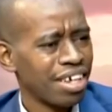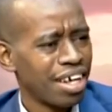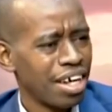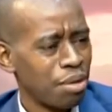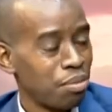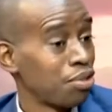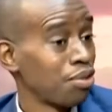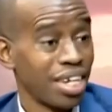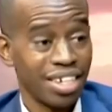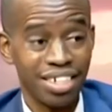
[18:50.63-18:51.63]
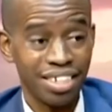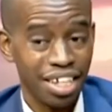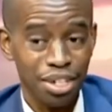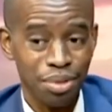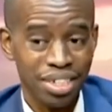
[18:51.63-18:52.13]
Mm-hmm. We saw that in
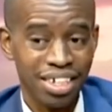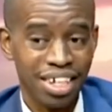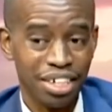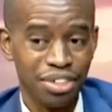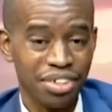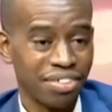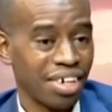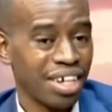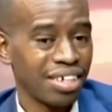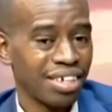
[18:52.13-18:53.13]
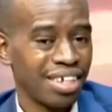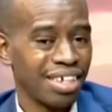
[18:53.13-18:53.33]
the US elections, right?